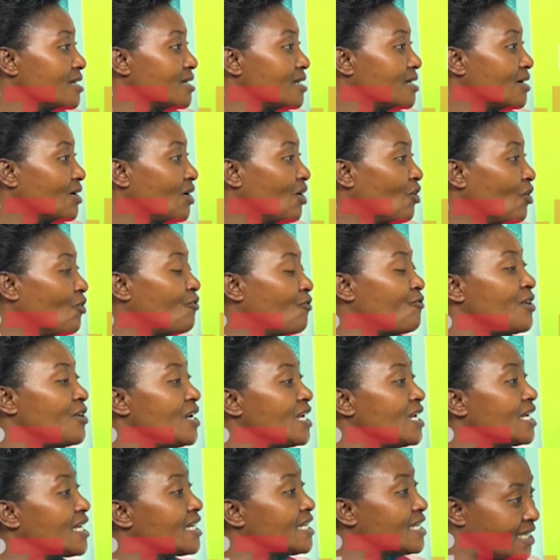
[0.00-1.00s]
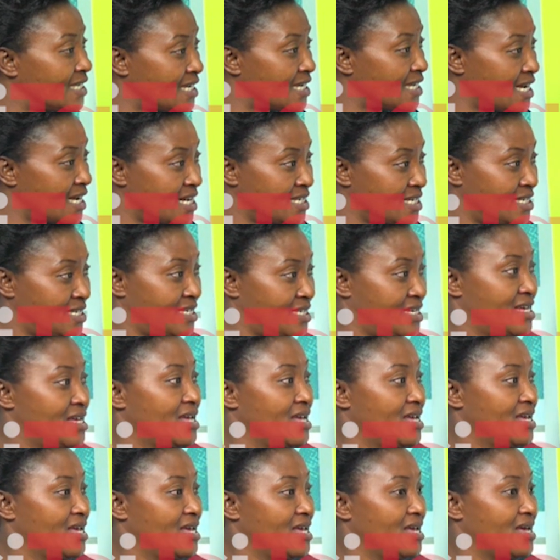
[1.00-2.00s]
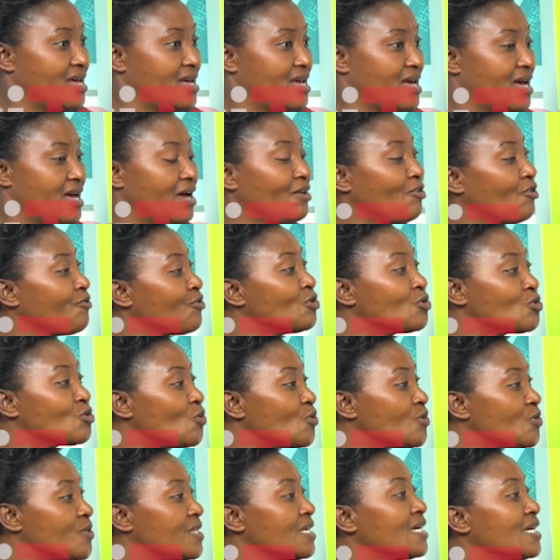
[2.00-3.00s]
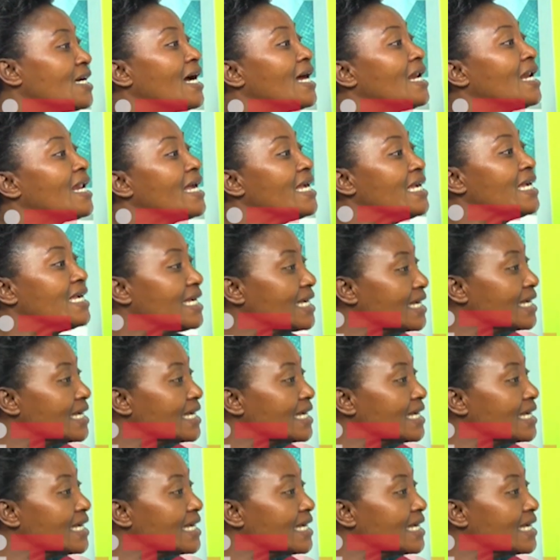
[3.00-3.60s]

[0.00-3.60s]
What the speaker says: of dictators and of those who think alike.